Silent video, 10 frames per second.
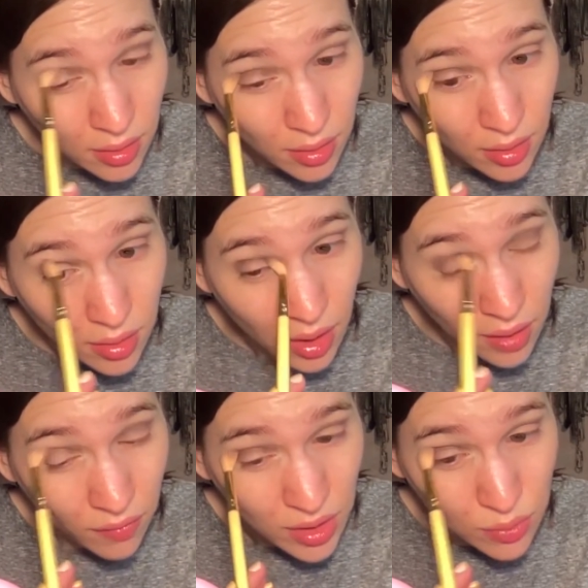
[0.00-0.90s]
none
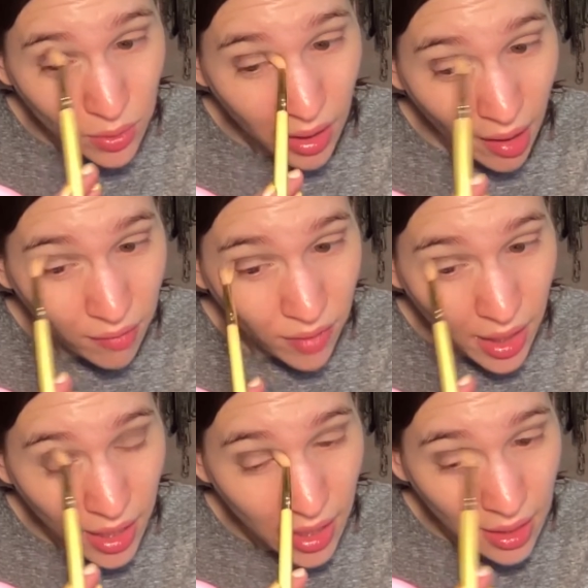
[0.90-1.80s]
of us would have
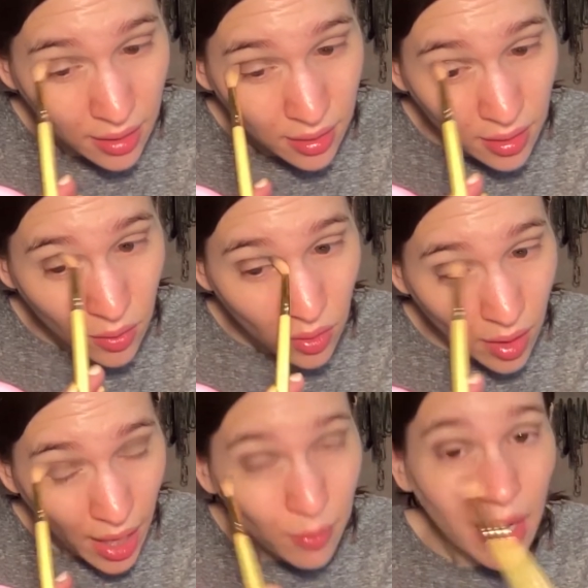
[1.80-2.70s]
a,
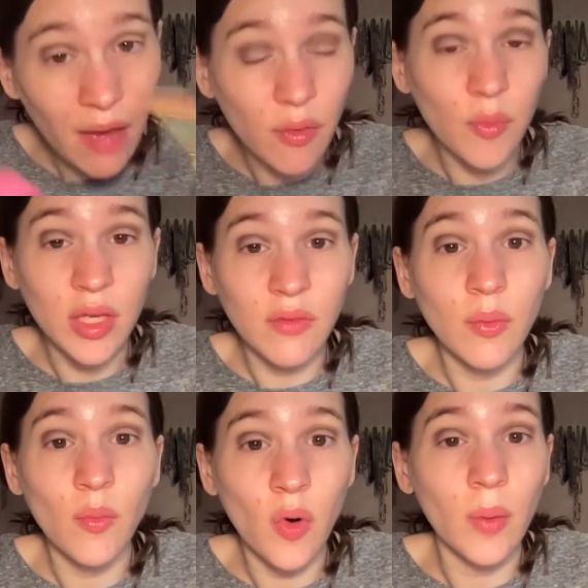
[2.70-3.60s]
I would have an even
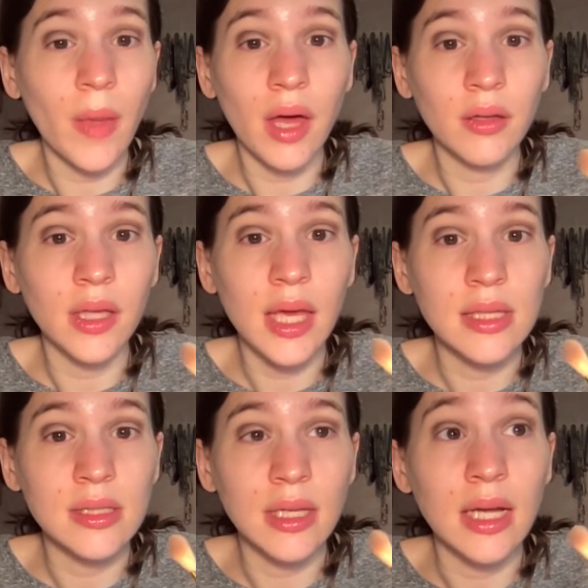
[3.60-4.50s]
more mild
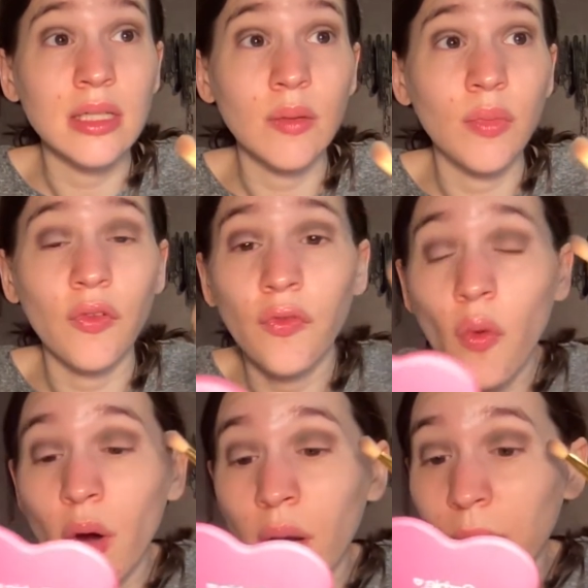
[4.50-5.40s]
case than I did
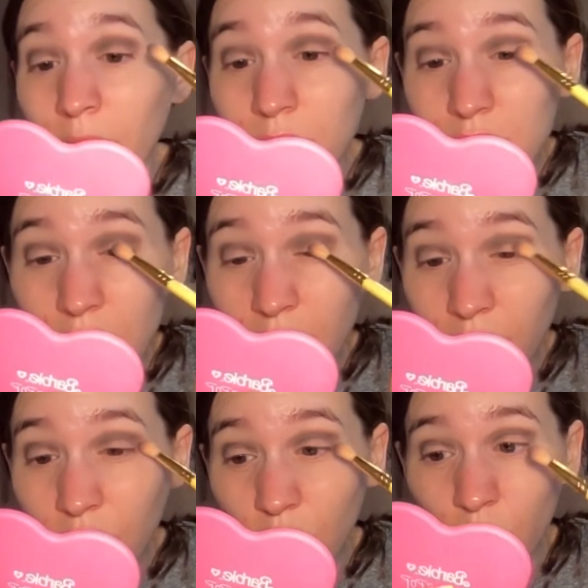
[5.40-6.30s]
before, but I would still have
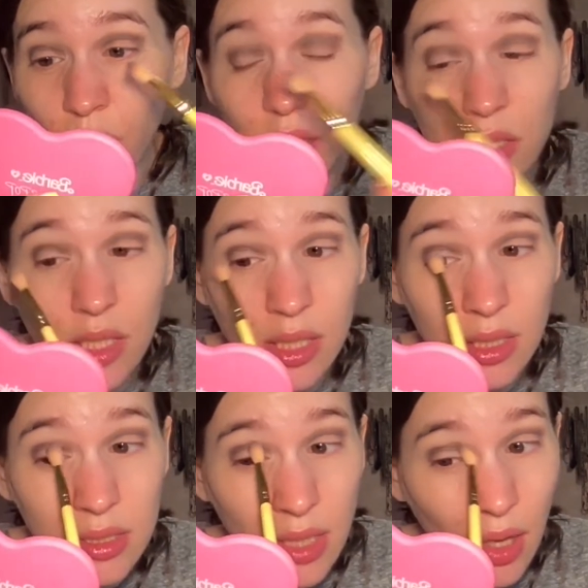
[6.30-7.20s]
to quarantine
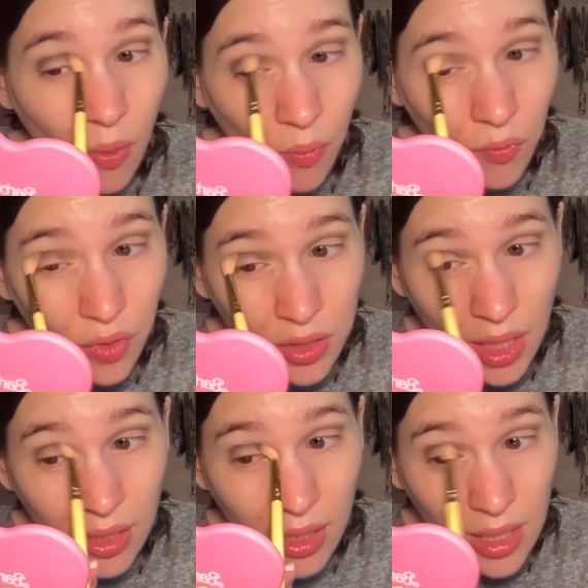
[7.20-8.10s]
and stay home for
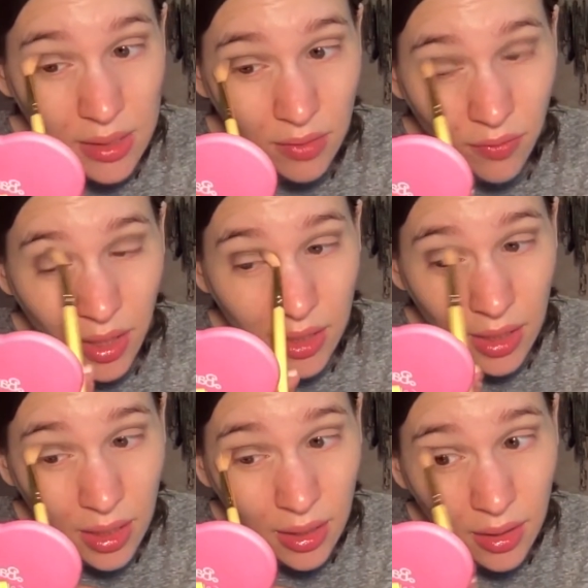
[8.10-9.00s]
ten days if I
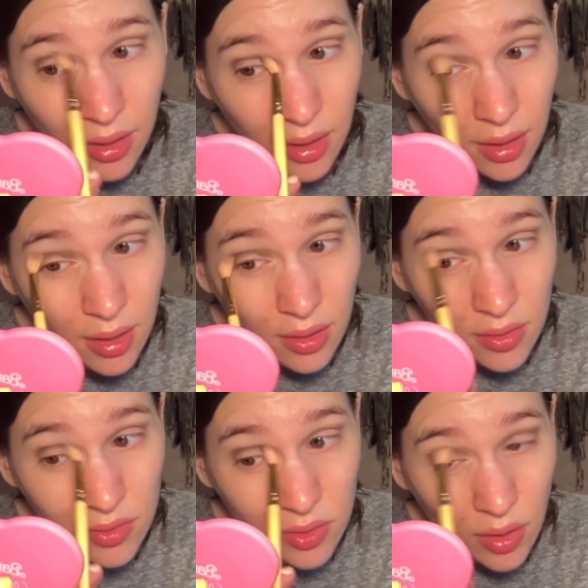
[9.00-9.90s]
did.
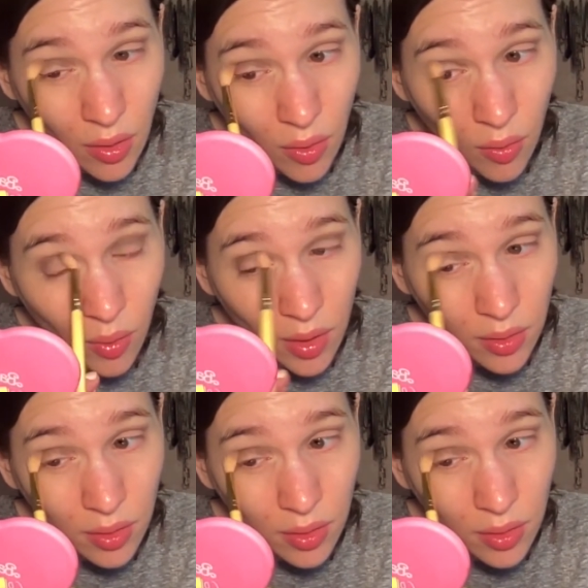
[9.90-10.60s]
So